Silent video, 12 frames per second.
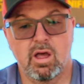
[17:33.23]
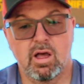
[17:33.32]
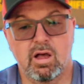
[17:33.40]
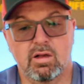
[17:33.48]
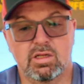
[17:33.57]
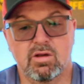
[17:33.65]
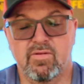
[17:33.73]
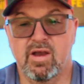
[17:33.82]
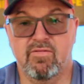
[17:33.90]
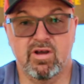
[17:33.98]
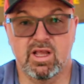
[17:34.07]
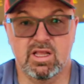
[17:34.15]
So if you
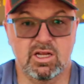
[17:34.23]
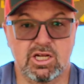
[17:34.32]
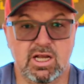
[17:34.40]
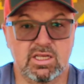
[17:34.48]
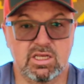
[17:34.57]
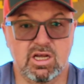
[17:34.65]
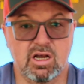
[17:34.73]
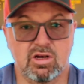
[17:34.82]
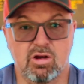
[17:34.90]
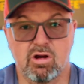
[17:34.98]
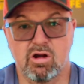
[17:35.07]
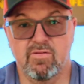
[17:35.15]
ever get the chance to talk
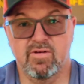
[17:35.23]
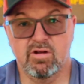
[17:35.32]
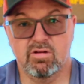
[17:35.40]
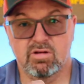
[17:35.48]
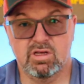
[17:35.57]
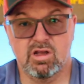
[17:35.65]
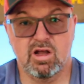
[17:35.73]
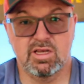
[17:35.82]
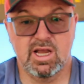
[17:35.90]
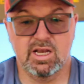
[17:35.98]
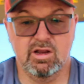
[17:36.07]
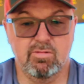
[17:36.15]
to her, if you're
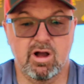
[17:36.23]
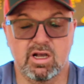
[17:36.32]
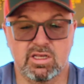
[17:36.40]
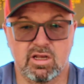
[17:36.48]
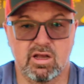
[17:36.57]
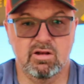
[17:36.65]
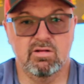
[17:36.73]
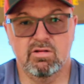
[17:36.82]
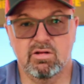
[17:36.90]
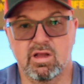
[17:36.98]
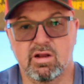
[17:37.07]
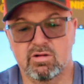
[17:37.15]
contacting ROXON,
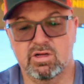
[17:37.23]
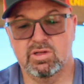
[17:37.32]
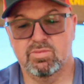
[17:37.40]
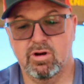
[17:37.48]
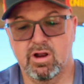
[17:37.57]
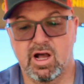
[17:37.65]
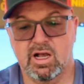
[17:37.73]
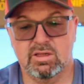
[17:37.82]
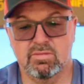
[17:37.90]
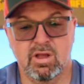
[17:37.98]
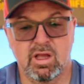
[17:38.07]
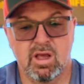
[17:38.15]
you know, she's pretty
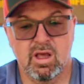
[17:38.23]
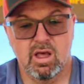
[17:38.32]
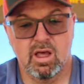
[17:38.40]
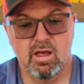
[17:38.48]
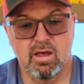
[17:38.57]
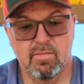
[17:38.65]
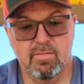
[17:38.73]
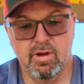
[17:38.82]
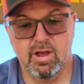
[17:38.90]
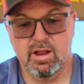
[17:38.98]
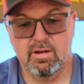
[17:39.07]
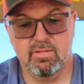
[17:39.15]
awesome.
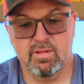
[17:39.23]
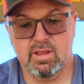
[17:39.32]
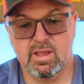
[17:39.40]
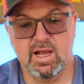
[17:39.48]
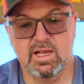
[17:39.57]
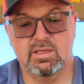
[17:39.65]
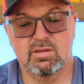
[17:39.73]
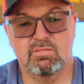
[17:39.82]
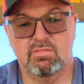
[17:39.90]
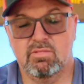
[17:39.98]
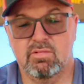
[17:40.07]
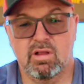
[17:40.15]
But guys,
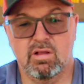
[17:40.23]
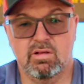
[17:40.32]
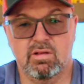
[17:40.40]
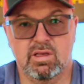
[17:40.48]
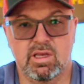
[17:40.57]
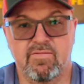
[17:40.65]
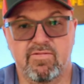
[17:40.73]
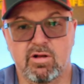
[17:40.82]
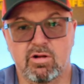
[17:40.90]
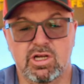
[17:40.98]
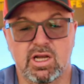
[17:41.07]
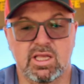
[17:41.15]
definitely
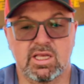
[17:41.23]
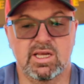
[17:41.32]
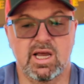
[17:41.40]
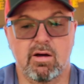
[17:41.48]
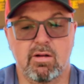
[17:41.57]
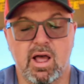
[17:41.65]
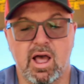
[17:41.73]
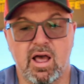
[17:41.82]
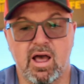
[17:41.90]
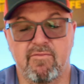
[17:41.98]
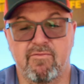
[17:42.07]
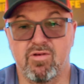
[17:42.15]
go check these out.
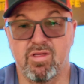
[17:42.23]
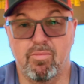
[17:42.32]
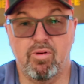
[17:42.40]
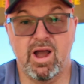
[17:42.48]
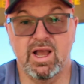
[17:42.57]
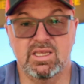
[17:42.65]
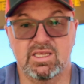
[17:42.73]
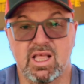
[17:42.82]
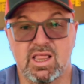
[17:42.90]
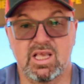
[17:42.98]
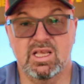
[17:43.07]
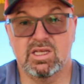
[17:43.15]
For the price
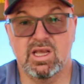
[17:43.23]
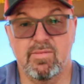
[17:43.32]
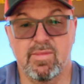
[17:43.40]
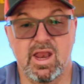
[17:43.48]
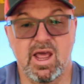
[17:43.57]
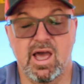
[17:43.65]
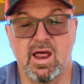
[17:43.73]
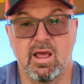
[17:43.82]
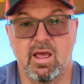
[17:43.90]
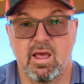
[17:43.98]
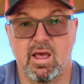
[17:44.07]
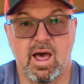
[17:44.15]
that these come in at,
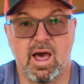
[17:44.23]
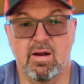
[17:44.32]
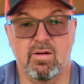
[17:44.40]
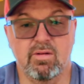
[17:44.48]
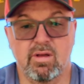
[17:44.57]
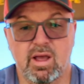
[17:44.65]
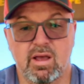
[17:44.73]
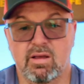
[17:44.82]
I don't